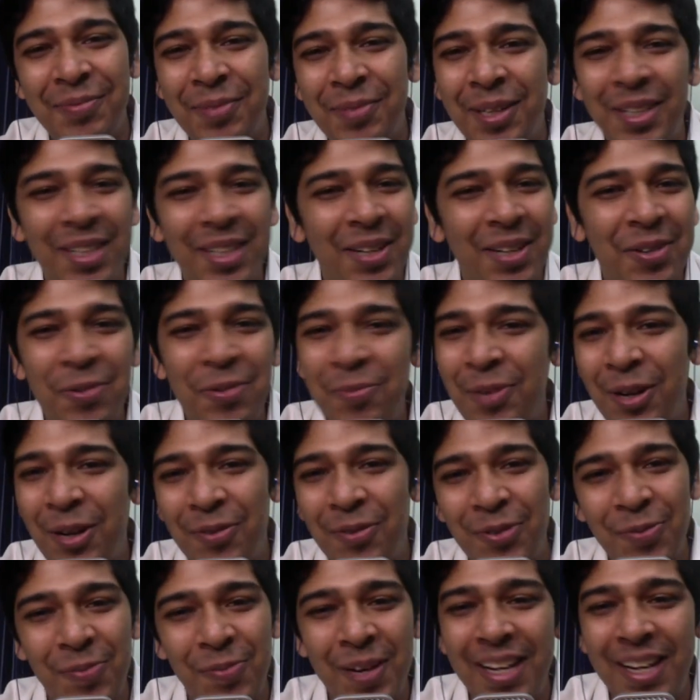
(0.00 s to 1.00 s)
And then whom do you have
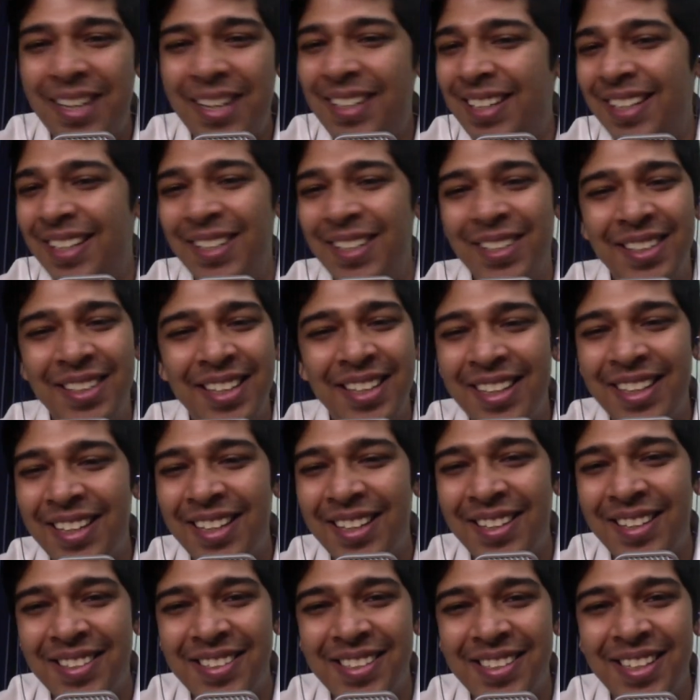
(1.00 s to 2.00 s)
to play? And then
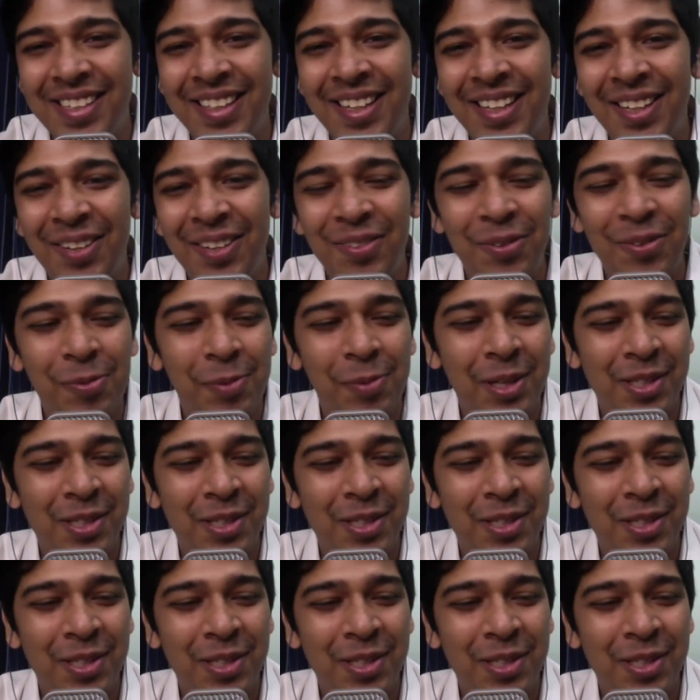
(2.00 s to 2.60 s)
they see that you have to play